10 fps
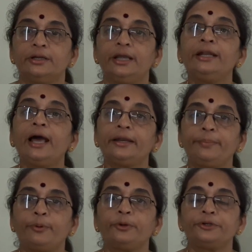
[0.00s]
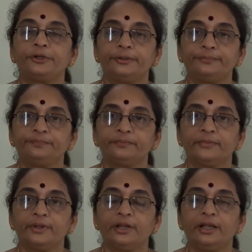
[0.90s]
in her report.
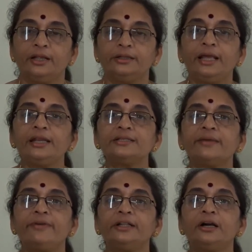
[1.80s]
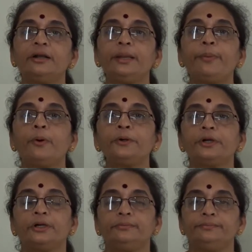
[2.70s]
There is a weather
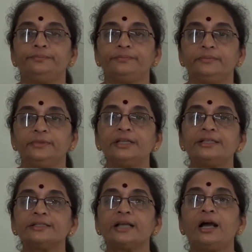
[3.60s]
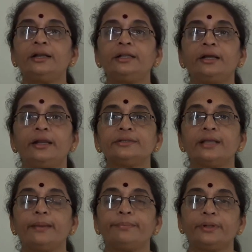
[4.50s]
reporter. This is another
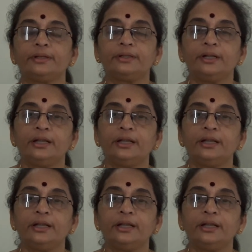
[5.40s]
example.